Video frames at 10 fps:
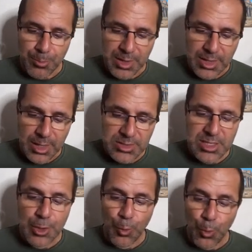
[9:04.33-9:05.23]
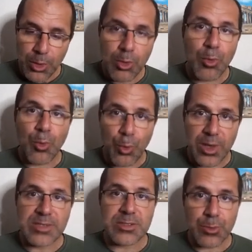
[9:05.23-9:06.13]
because they will
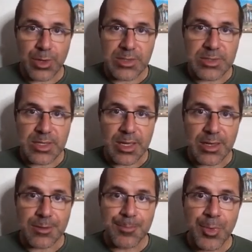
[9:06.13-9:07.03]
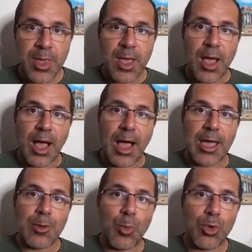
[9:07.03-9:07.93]
raise the rates again,
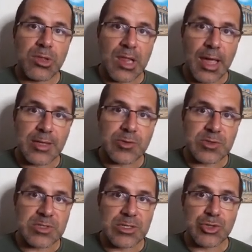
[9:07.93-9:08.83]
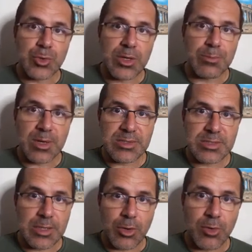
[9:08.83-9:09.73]
I would like to situate
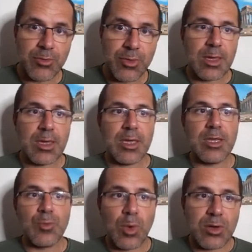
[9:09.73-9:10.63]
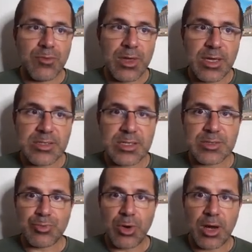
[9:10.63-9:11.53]
myself in one of
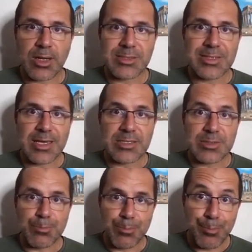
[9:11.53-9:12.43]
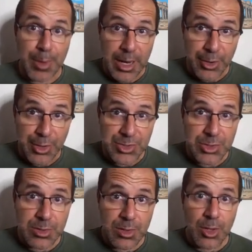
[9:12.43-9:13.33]
AXS products that is bearish